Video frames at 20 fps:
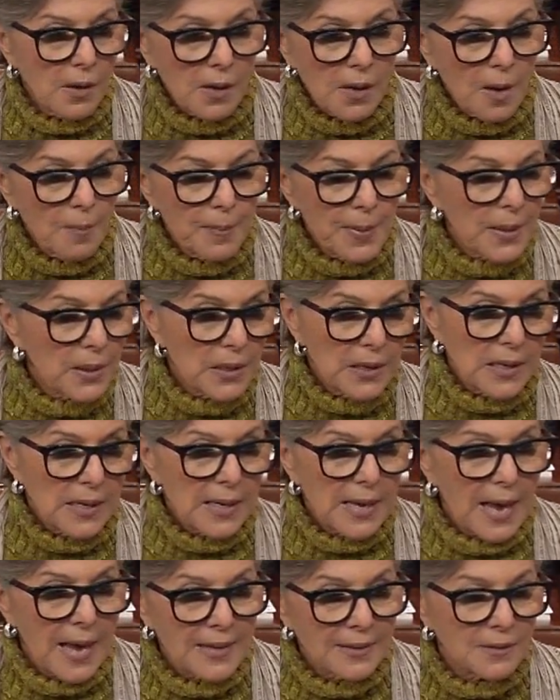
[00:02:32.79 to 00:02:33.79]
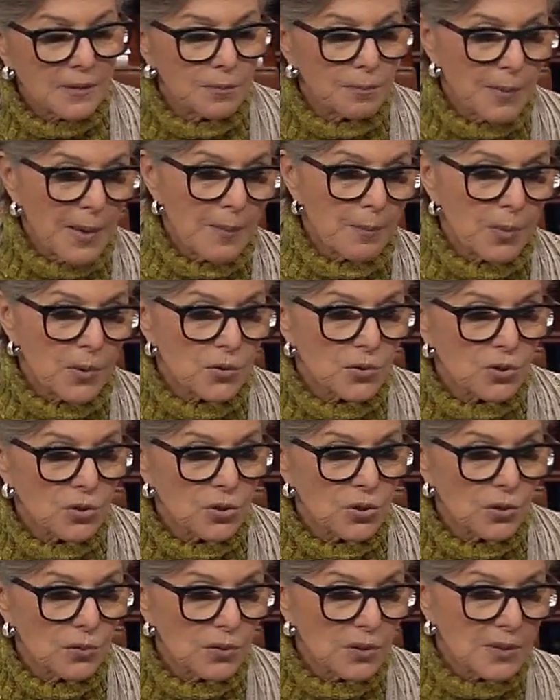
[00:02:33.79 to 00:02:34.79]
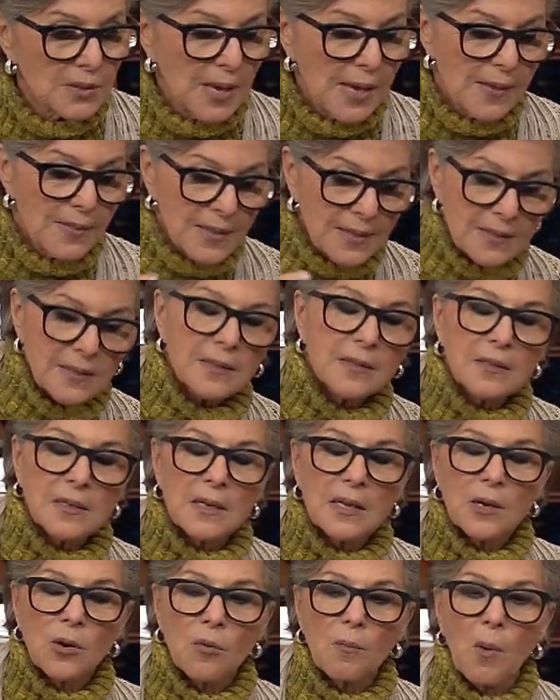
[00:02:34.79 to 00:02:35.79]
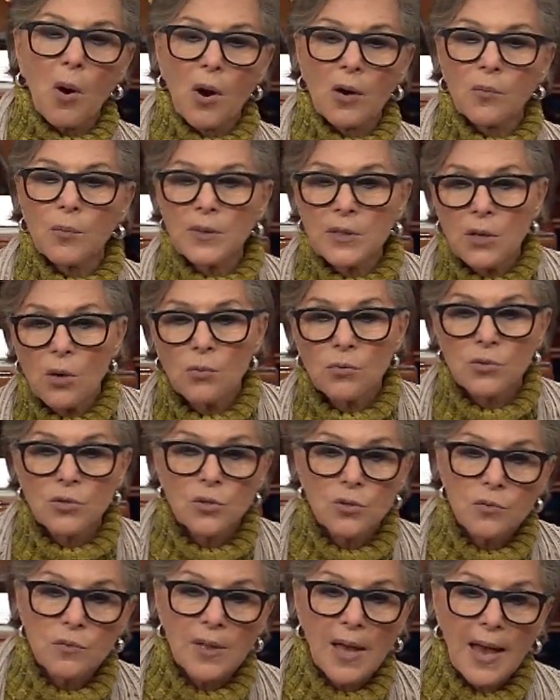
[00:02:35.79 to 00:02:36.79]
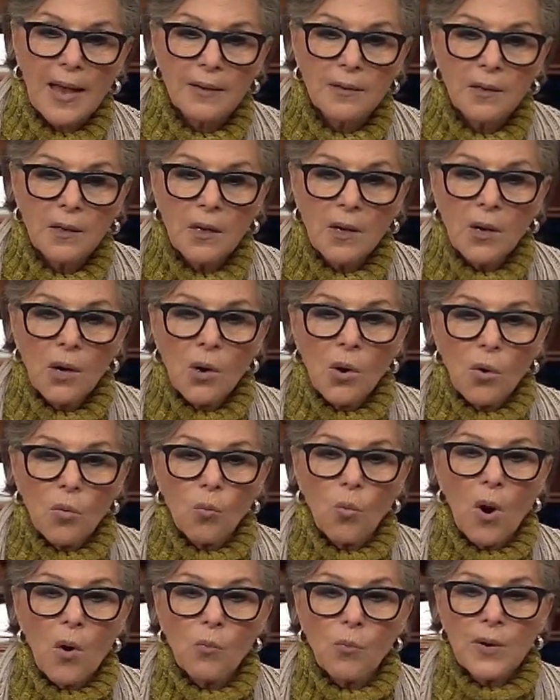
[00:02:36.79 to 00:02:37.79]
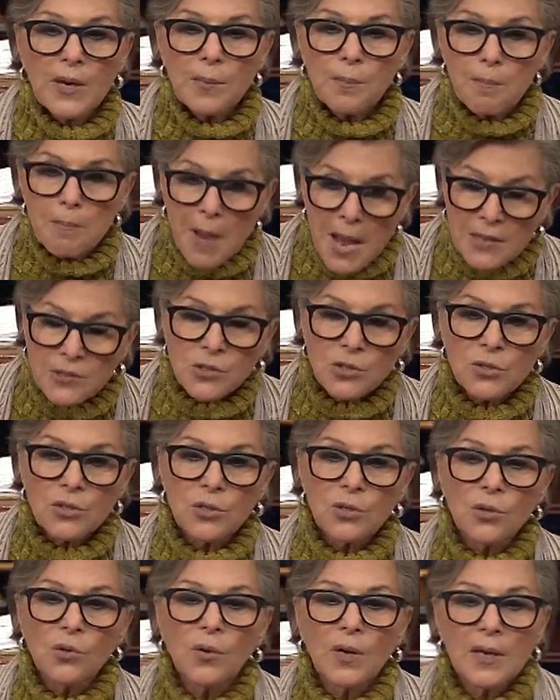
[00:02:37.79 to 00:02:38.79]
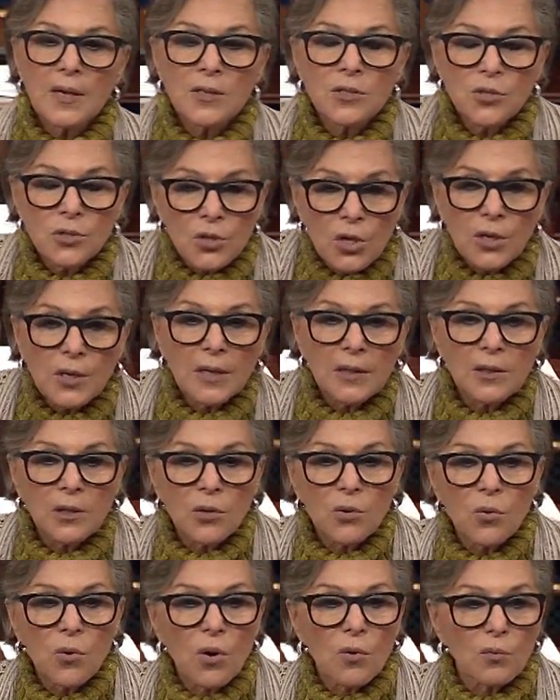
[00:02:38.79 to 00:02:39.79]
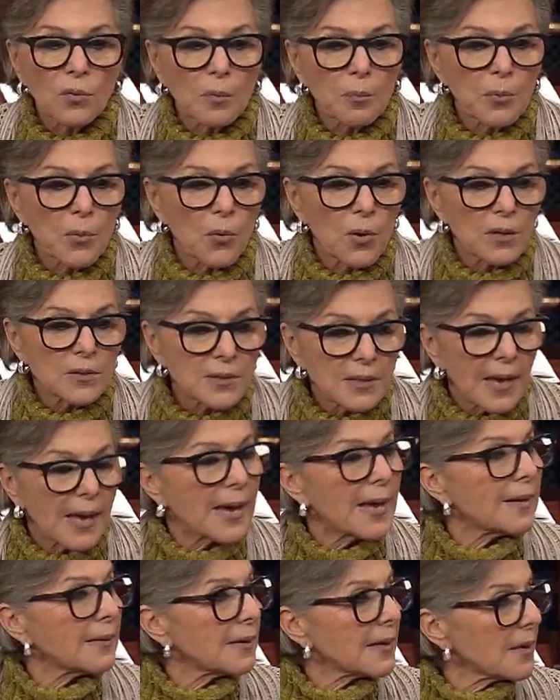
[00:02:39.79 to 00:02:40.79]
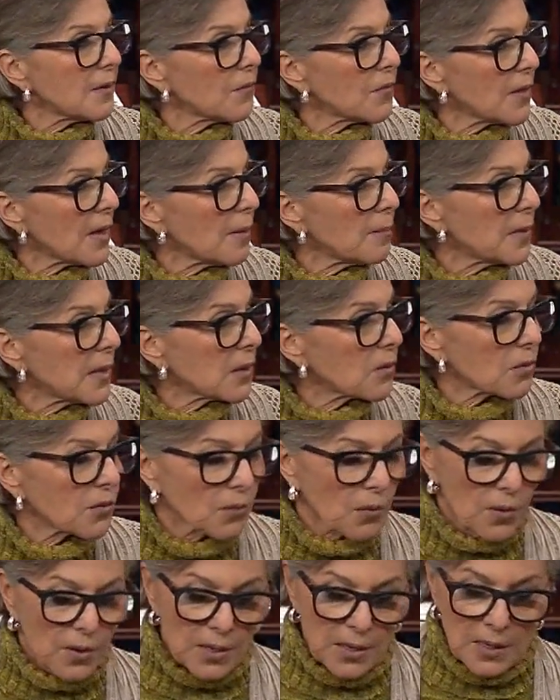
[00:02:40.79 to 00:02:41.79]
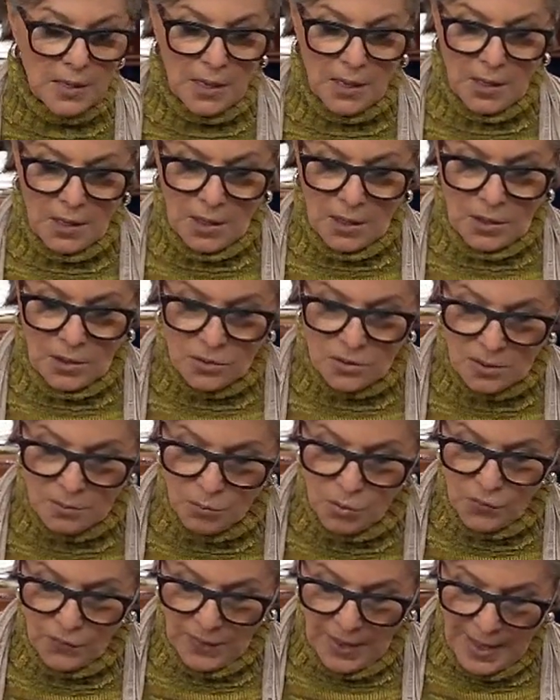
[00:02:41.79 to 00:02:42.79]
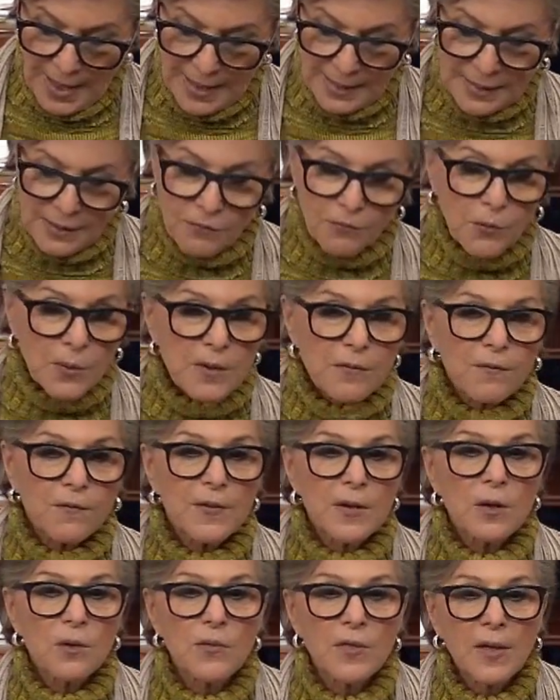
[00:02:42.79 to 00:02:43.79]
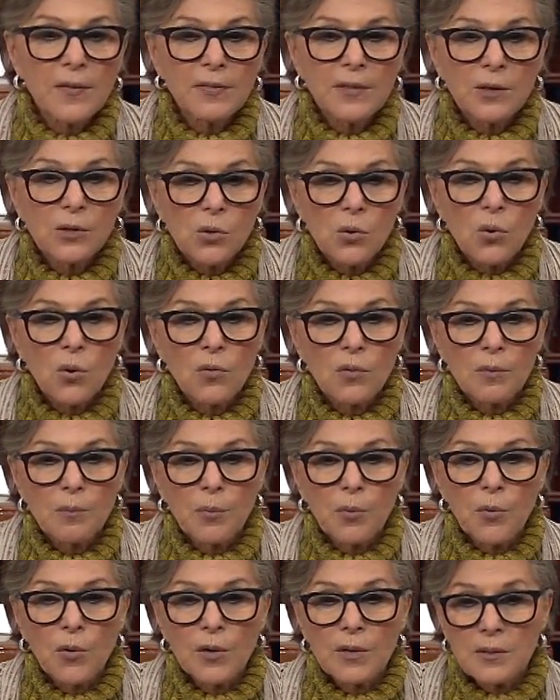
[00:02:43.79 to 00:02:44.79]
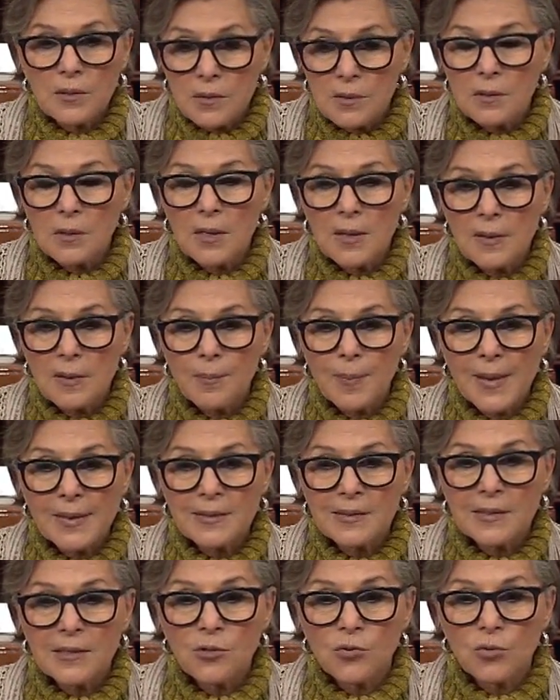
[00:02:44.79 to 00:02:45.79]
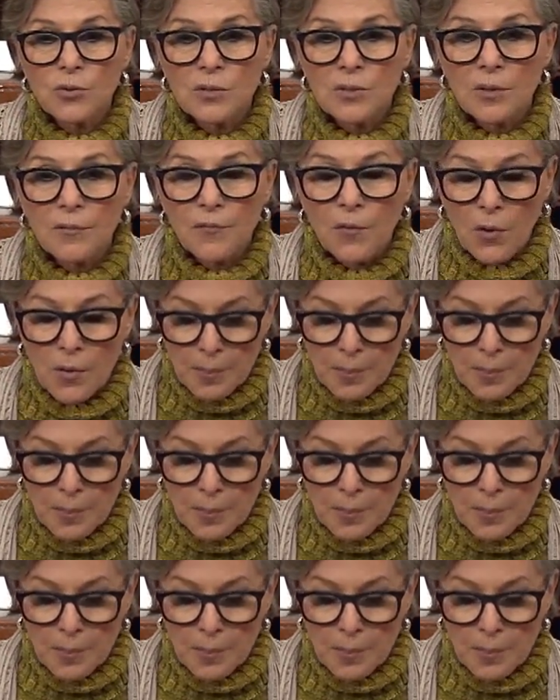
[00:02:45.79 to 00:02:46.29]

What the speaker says: ability as members to say this is an earmark. We don't do that. What we must do is look at the Corps reports and give them the authority to move ahead if we feel that the Corps report is in the best interest of our